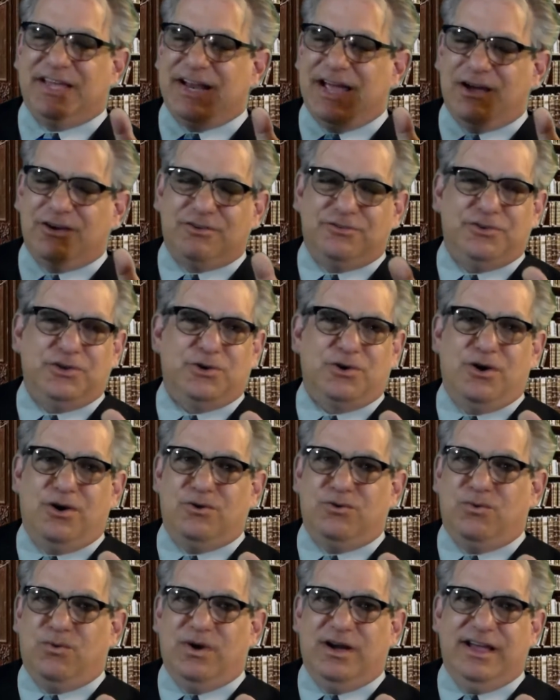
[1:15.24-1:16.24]
get out of
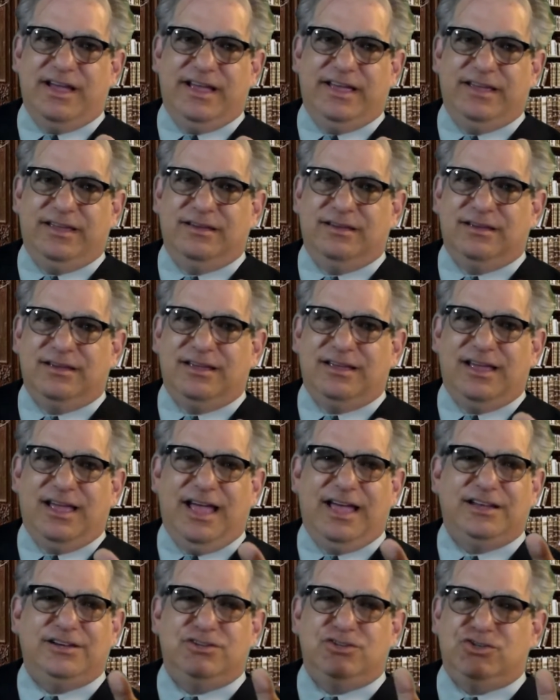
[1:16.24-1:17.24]
your own way,
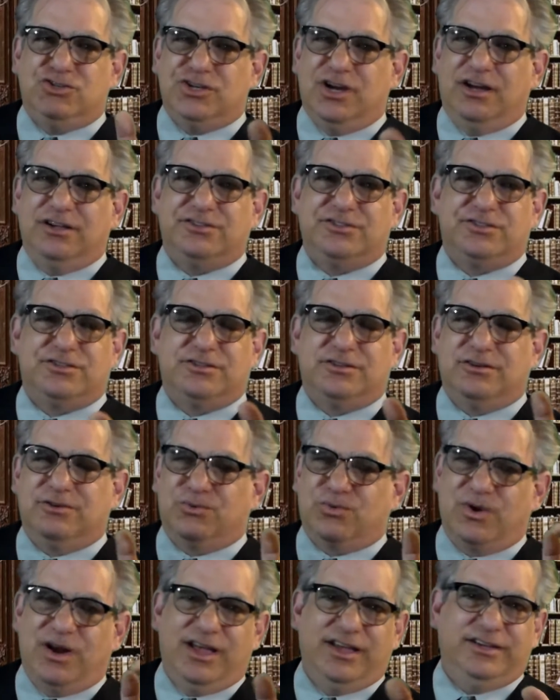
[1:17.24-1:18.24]
and just
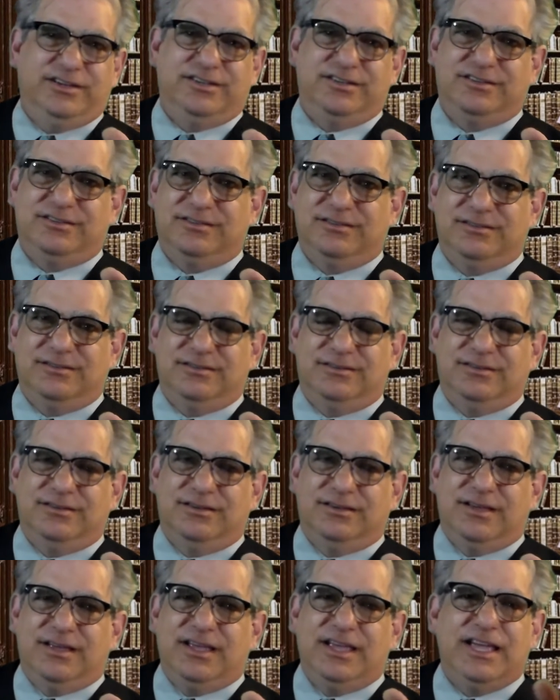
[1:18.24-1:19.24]
write.
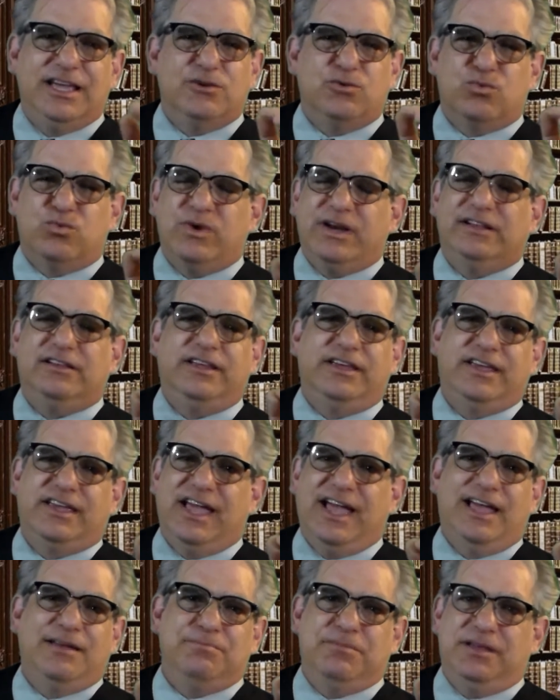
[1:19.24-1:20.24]
It
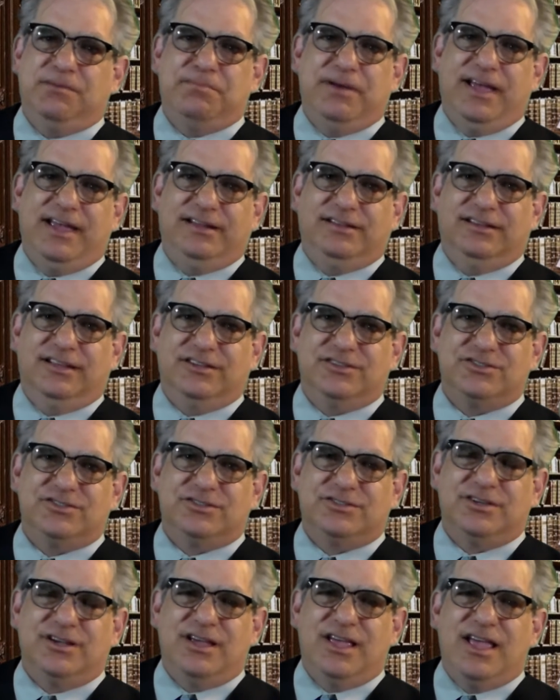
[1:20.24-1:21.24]
really can be
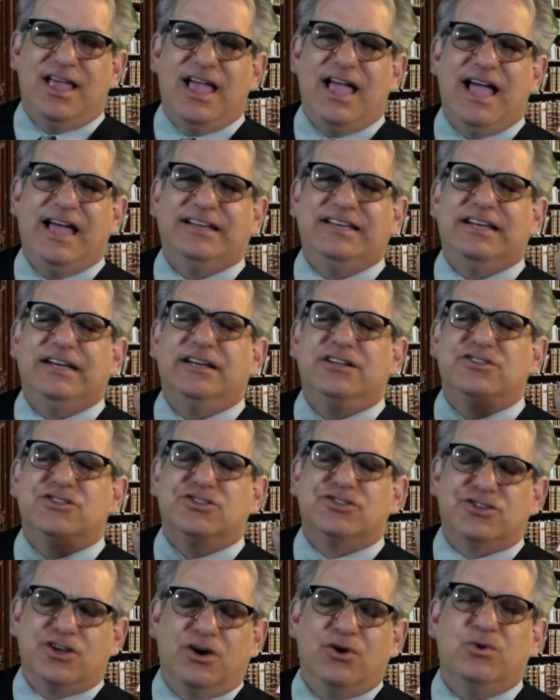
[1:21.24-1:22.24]
painless, and it
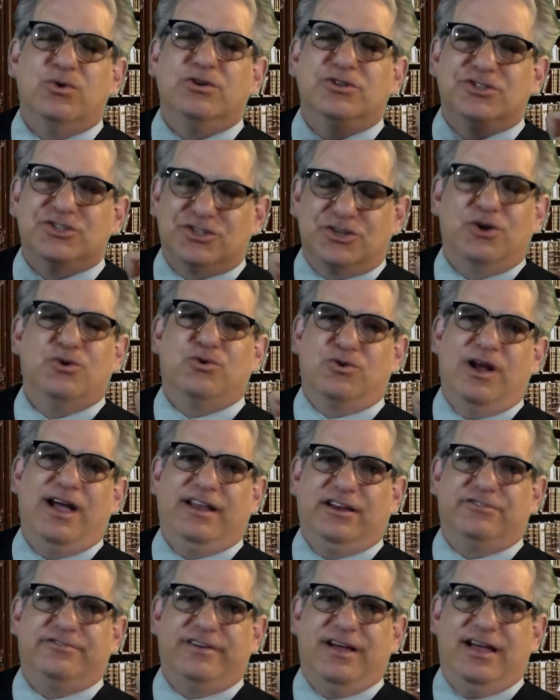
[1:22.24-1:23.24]
is so, so
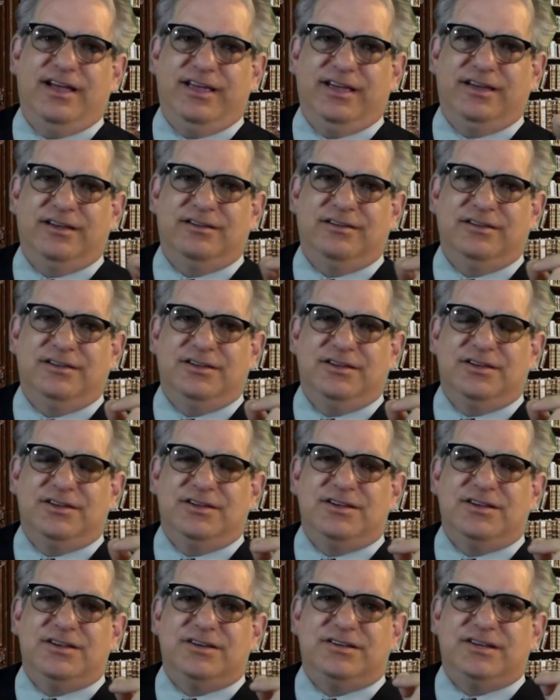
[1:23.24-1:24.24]
gratifying
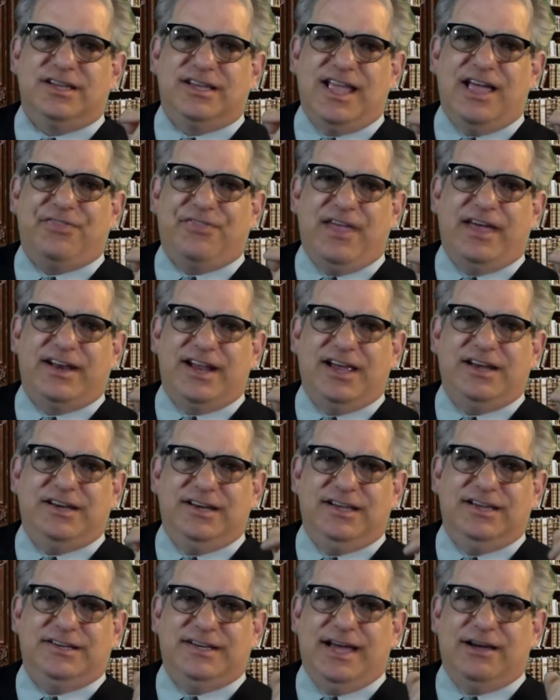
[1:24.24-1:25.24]
to get that
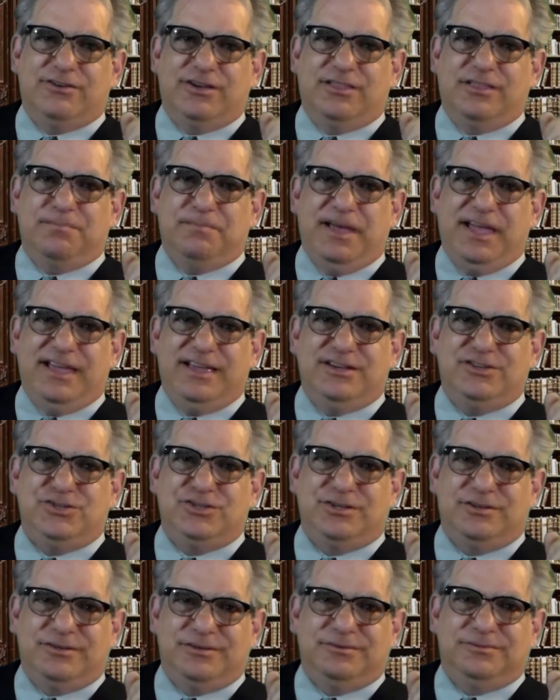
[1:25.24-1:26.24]
idea down on the
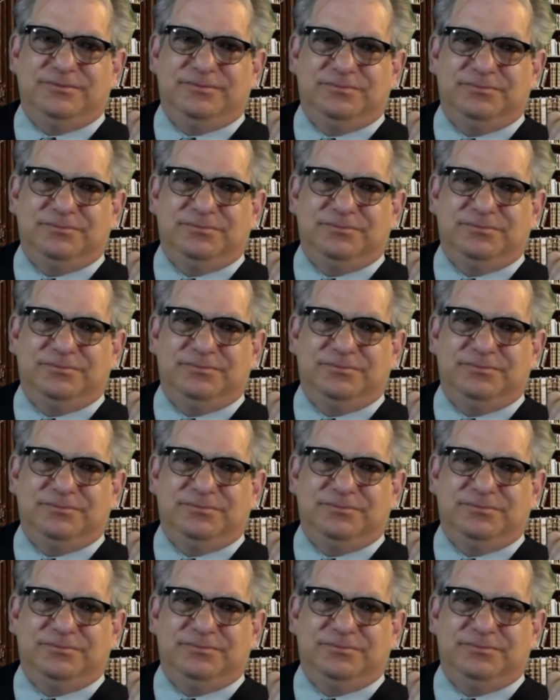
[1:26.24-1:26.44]
page.